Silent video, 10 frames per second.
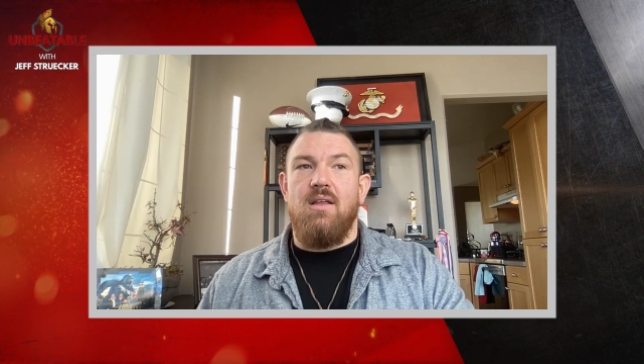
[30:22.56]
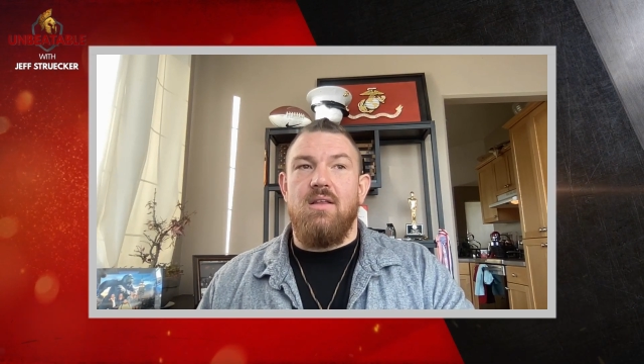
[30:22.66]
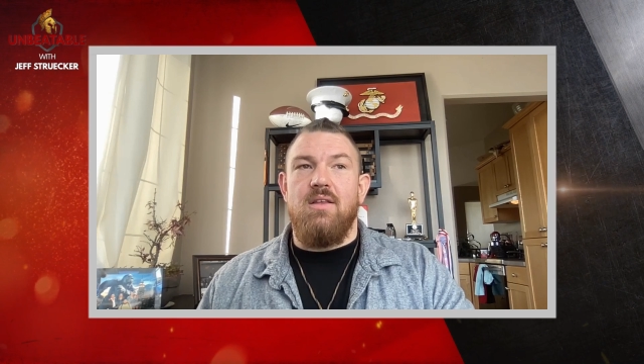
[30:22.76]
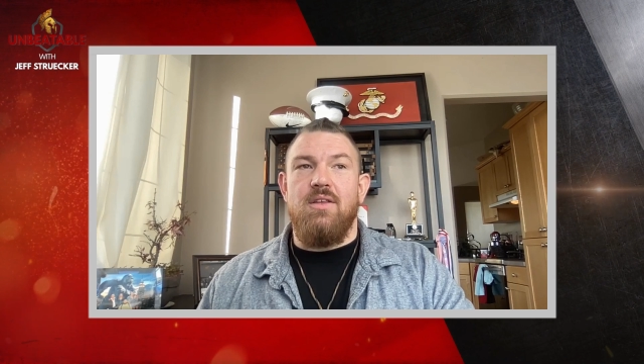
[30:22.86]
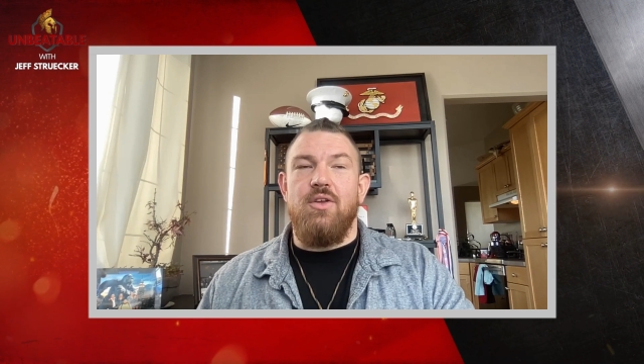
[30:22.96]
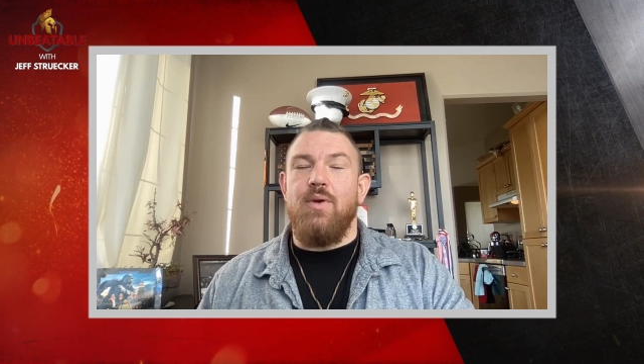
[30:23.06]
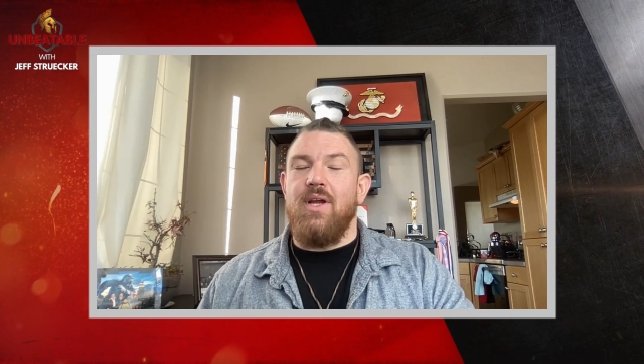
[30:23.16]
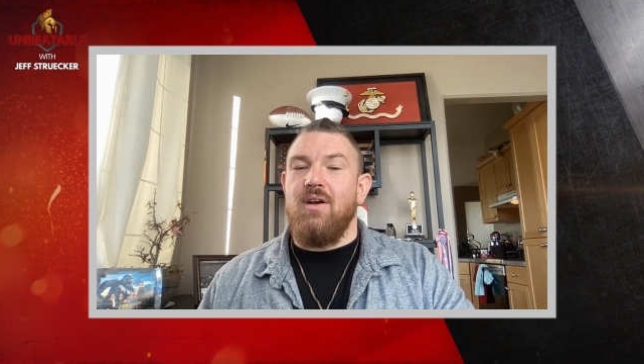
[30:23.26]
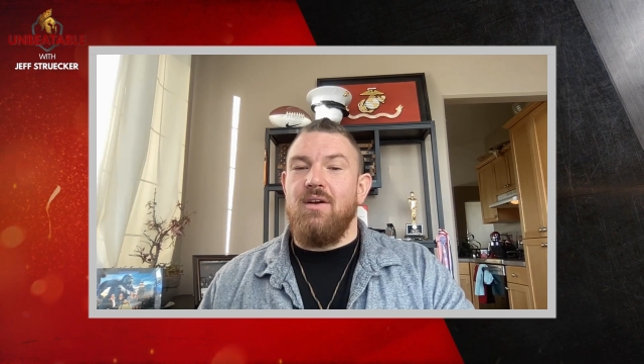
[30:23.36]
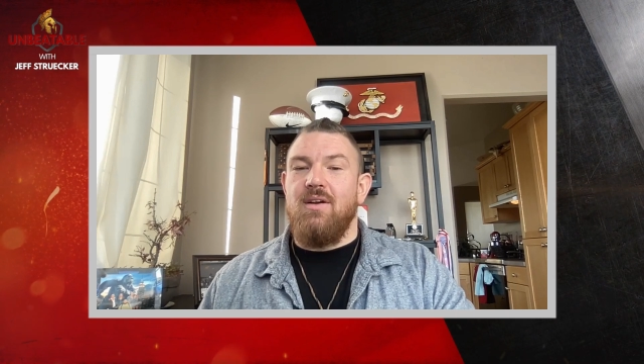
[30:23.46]
you
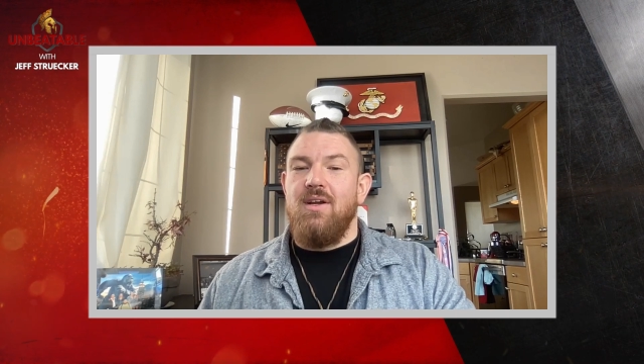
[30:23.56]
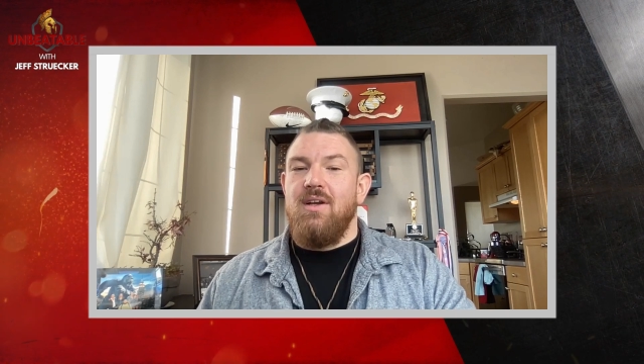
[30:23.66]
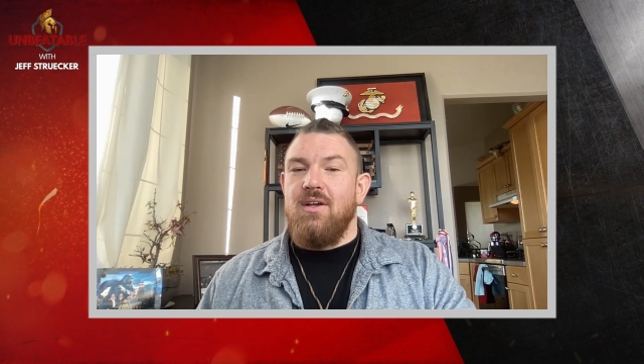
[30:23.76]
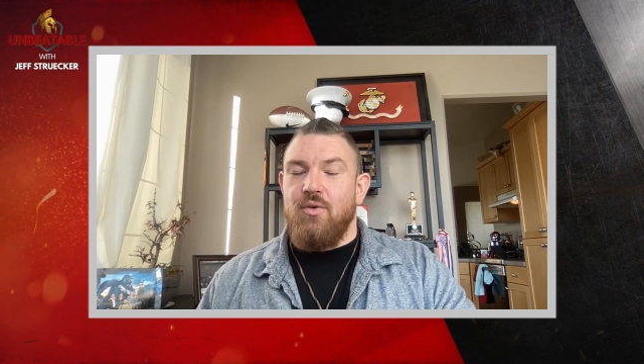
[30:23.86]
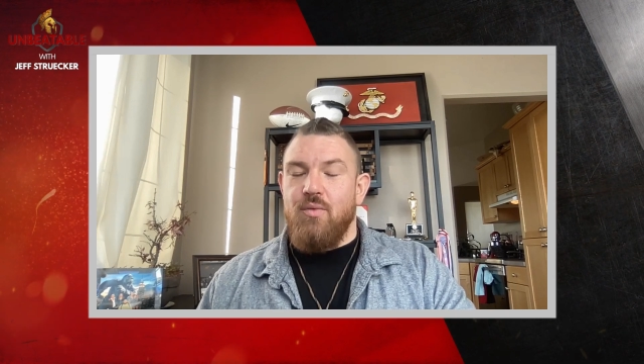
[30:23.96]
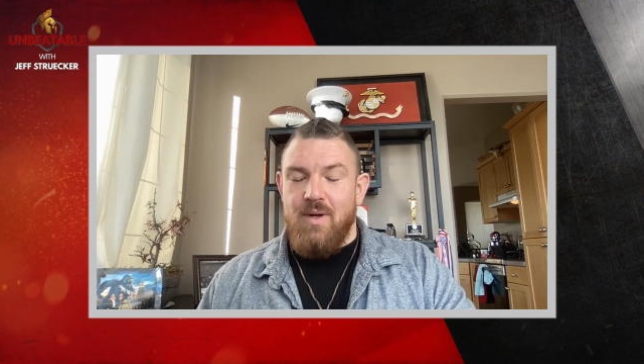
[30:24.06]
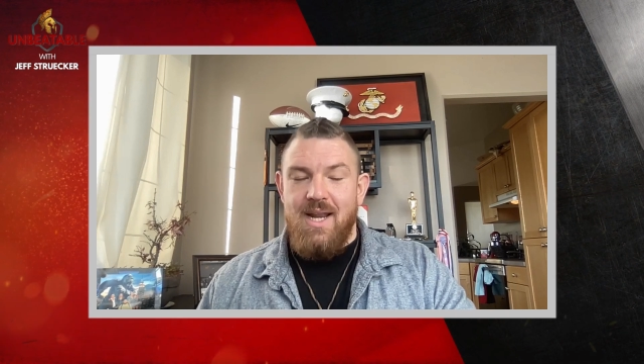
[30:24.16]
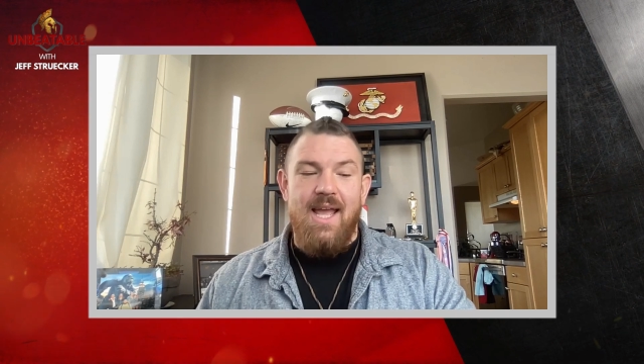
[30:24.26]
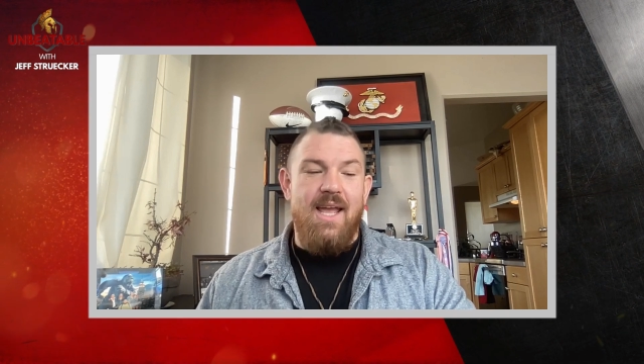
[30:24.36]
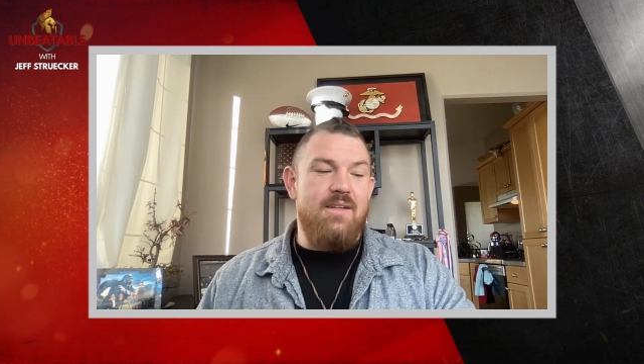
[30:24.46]
hear
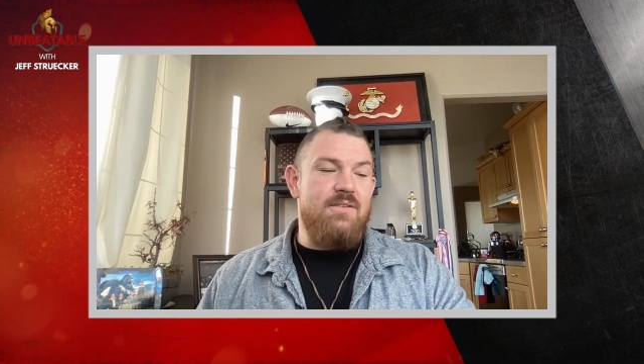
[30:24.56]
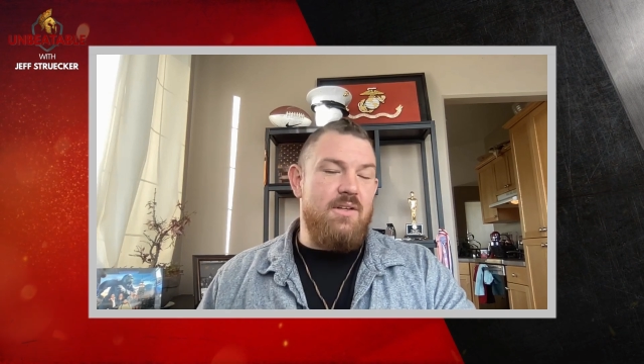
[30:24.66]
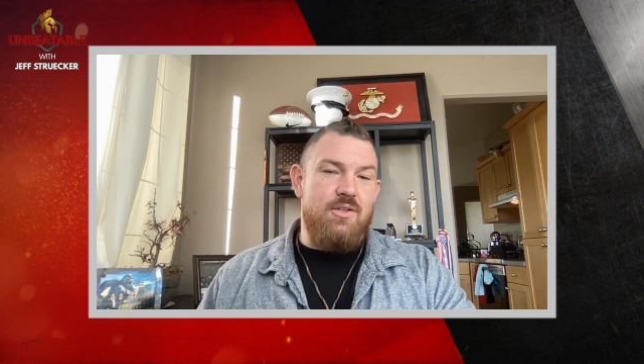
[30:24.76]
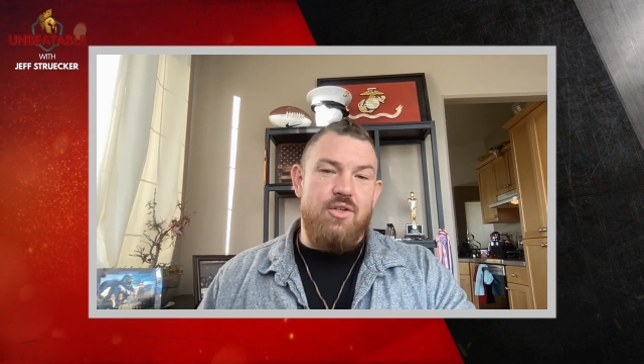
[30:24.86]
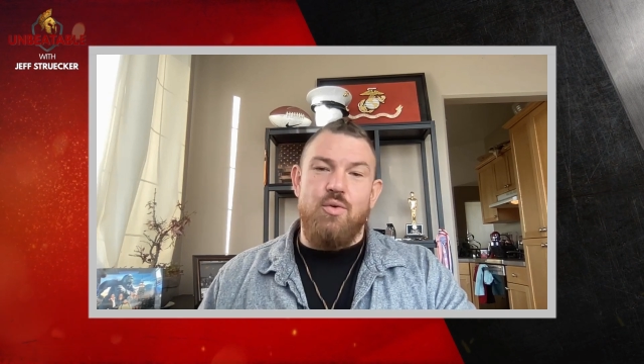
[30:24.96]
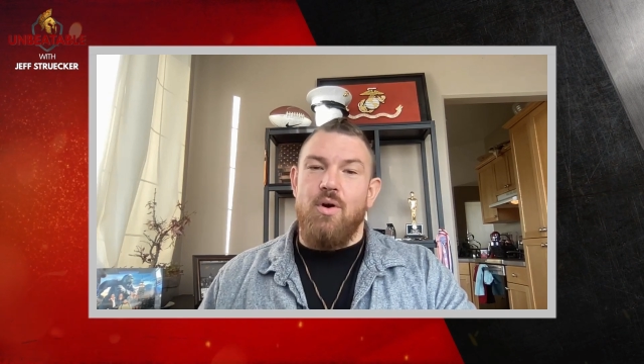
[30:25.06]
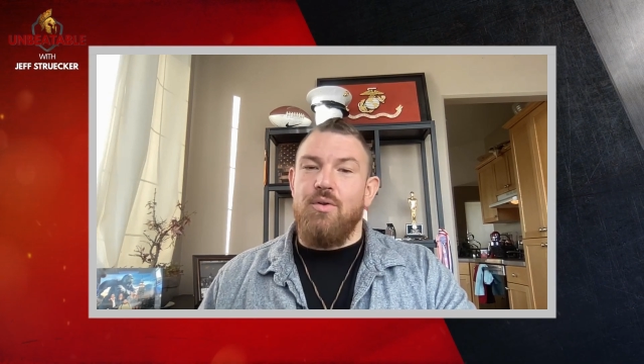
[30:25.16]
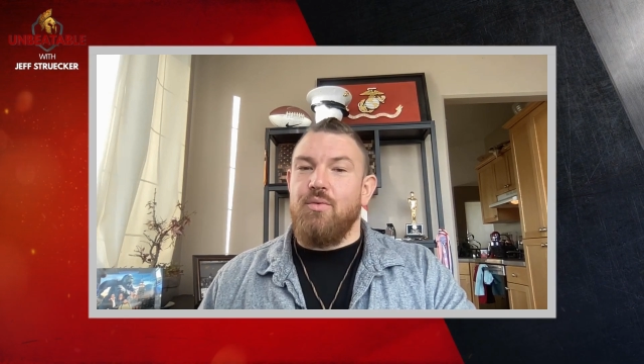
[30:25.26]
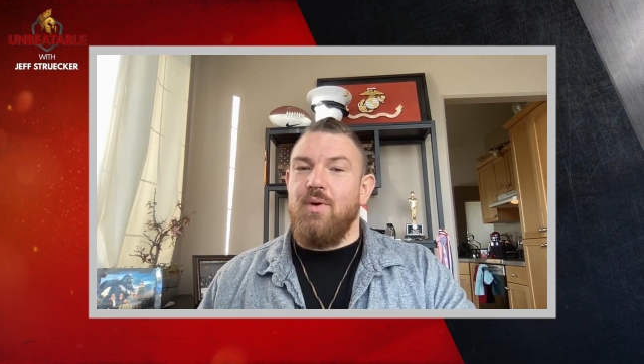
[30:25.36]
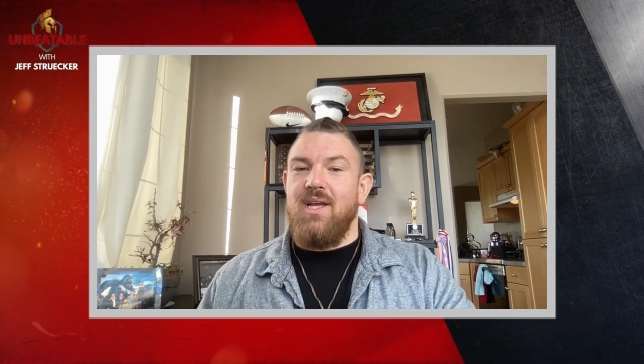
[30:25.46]
grenades and
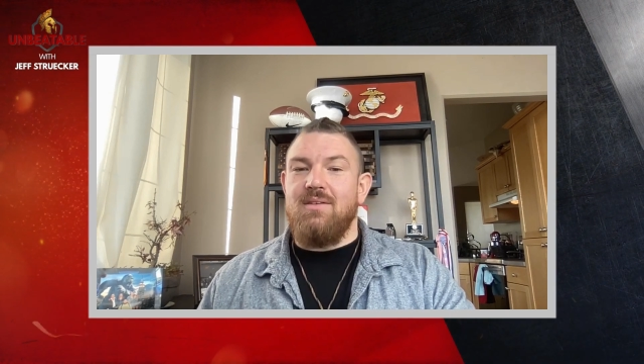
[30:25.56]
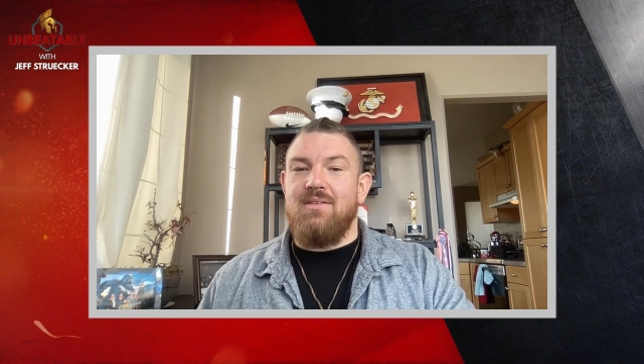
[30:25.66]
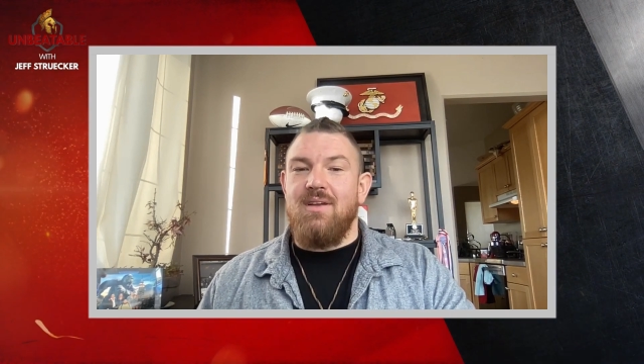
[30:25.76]
203s,